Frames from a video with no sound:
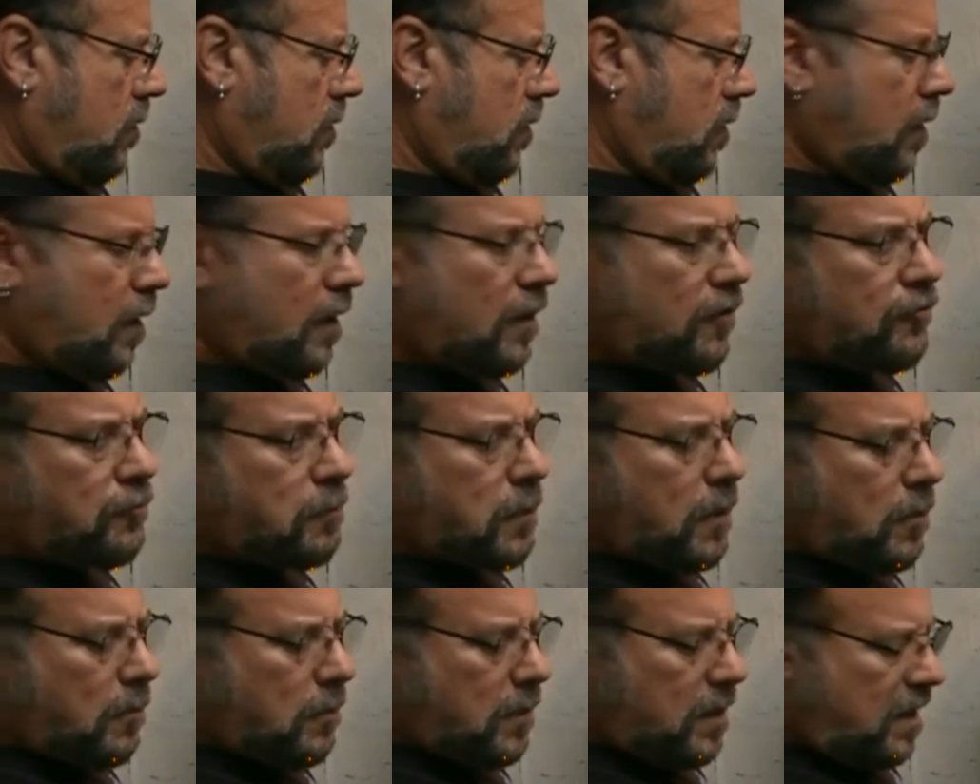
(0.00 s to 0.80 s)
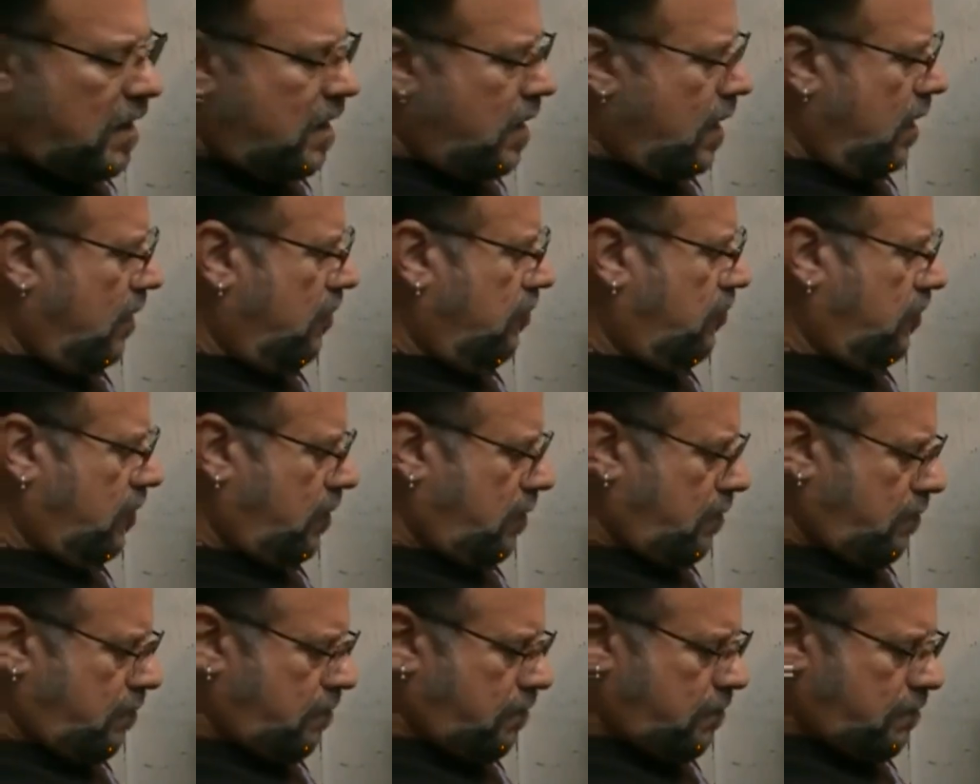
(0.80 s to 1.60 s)
Experimentation.
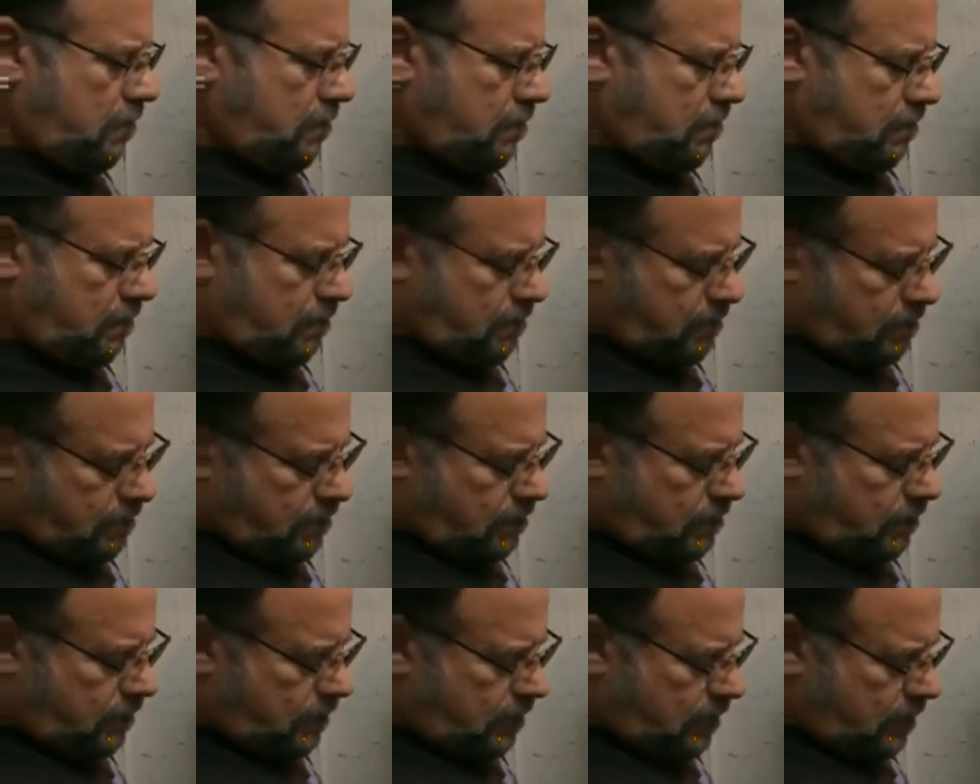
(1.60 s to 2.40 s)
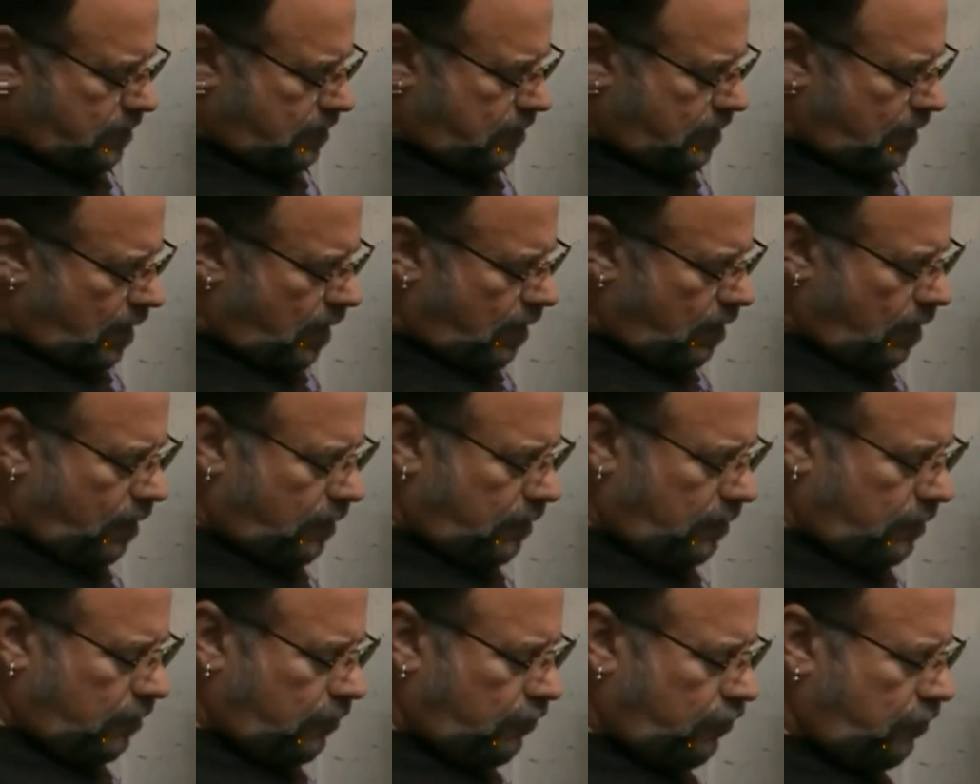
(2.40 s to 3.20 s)
I like
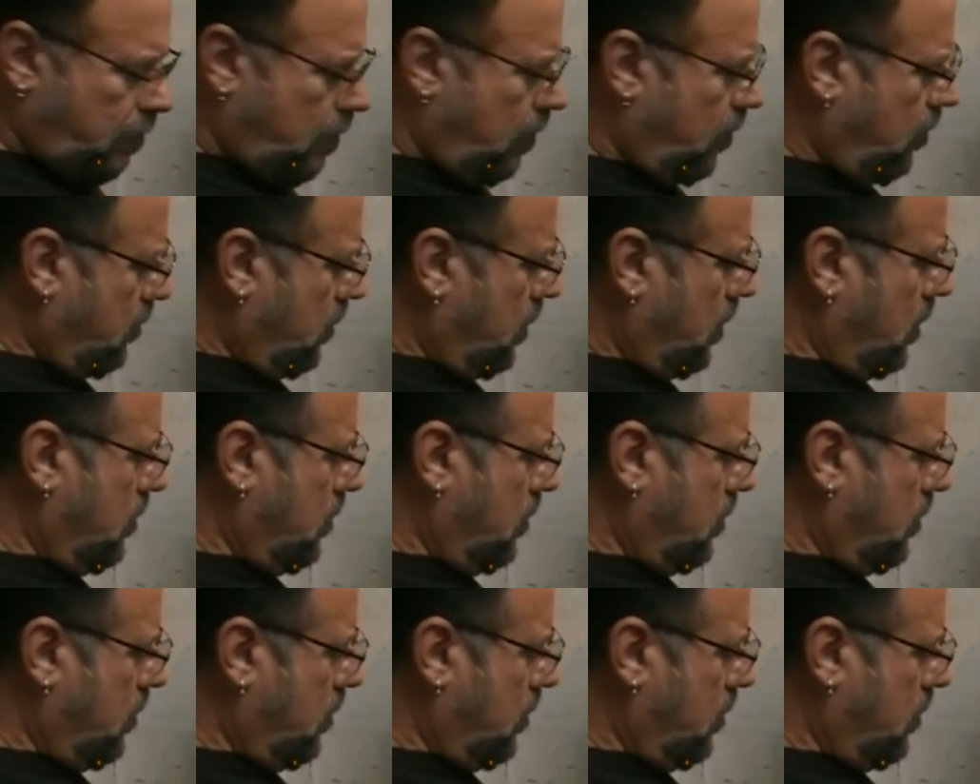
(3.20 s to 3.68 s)
to experiment,